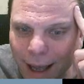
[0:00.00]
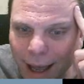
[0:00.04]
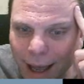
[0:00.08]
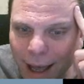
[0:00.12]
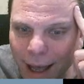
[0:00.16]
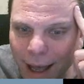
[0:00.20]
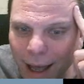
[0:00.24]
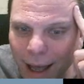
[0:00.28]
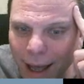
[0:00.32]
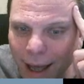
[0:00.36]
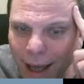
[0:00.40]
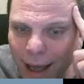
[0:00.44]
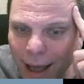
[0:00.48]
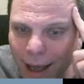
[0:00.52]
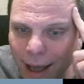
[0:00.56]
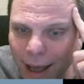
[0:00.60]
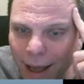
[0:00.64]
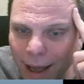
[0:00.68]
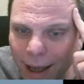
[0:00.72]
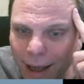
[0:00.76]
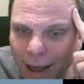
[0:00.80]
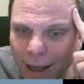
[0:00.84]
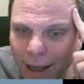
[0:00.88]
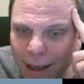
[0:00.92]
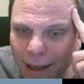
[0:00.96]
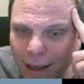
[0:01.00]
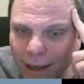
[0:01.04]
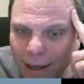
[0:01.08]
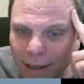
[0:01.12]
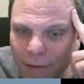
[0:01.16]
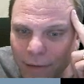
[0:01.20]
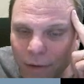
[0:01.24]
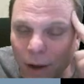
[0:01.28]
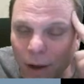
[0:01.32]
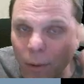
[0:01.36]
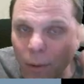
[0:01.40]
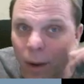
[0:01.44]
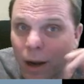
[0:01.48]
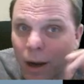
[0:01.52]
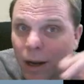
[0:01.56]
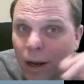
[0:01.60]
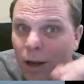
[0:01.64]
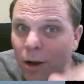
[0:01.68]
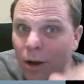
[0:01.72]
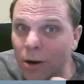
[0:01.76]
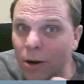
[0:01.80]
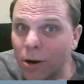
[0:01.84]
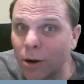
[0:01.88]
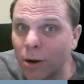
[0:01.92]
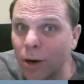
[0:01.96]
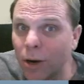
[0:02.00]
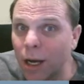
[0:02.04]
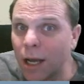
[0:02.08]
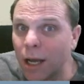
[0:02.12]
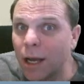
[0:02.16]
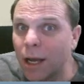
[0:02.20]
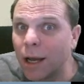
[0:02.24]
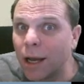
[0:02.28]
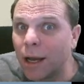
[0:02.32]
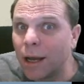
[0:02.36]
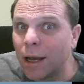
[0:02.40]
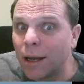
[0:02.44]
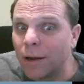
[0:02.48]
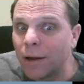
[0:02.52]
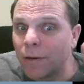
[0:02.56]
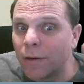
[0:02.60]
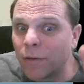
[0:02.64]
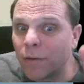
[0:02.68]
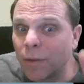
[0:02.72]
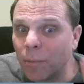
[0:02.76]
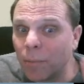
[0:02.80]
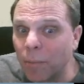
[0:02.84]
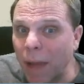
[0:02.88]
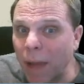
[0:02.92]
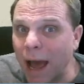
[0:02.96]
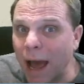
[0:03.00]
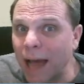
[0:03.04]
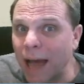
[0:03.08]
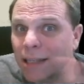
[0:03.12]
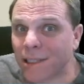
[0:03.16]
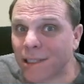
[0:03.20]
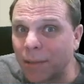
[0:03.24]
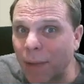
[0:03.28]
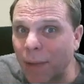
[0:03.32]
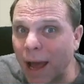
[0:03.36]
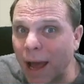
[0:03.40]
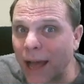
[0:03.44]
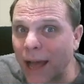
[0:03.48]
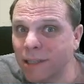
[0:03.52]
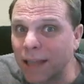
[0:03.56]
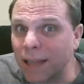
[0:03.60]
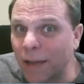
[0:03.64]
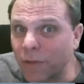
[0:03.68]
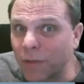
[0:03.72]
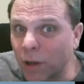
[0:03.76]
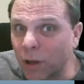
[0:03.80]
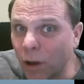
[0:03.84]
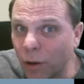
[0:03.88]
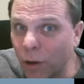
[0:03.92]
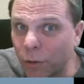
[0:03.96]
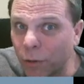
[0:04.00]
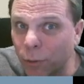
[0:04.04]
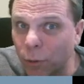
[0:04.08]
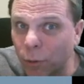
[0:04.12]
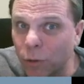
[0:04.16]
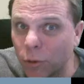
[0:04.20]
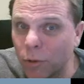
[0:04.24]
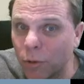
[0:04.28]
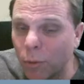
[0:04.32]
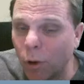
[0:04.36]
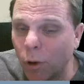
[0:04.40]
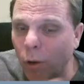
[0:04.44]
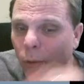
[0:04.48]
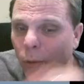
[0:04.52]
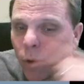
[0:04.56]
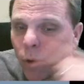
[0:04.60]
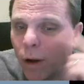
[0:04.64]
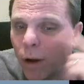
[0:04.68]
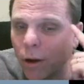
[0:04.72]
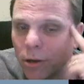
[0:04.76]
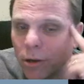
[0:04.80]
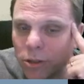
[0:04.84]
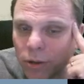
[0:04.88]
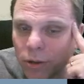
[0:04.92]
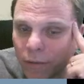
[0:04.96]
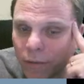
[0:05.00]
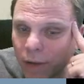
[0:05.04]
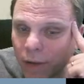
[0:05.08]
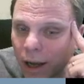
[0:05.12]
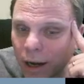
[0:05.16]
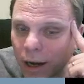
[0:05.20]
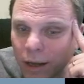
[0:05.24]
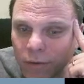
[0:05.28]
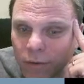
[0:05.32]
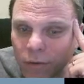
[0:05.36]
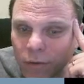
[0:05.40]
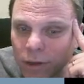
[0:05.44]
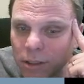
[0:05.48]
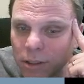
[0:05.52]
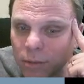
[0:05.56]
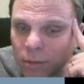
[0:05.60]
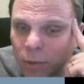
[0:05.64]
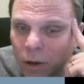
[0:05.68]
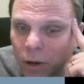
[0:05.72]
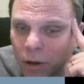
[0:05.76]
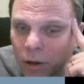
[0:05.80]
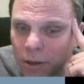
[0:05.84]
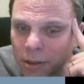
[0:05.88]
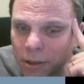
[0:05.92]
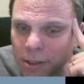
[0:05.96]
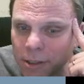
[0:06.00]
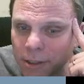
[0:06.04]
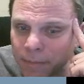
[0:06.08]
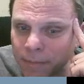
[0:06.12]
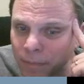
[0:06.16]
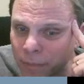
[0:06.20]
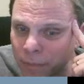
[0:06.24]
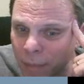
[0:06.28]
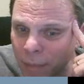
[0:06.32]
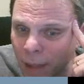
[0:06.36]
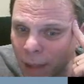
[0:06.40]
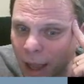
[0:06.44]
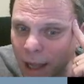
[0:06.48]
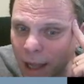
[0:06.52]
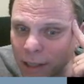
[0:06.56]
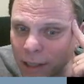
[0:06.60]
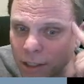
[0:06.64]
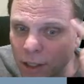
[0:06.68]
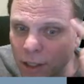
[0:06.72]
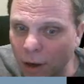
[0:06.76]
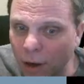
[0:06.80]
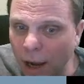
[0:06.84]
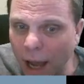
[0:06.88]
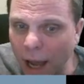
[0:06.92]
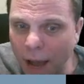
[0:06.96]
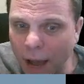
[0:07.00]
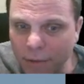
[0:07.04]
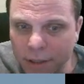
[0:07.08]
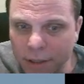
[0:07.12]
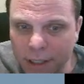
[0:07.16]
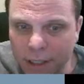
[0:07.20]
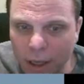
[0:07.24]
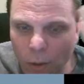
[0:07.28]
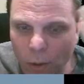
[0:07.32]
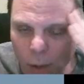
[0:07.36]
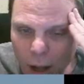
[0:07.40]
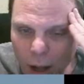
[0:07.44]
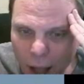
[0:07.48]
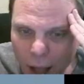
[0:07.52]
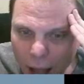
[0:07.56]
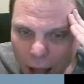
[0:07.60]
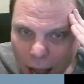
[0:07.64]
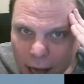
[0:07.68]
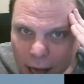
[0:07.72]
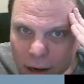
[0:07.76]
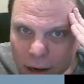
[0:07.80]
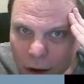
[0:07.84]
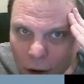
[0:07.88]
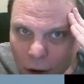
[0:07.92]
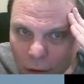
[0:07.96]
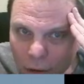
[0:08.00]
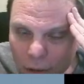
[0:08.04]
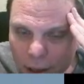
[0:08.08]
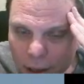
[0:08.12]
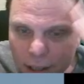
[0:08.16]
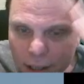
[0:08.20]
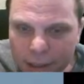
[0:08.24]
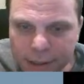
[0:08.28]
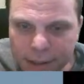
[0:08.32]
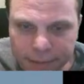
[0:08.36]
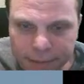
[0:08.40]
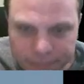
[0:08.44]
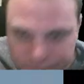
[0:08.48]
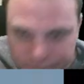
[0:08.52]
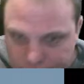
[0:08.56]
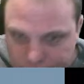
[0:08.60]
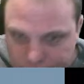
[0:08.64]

And if I want to go from mass to mass, I have to go through the mole road, so I've got to convert to moles. And so I have to say, well, I know this.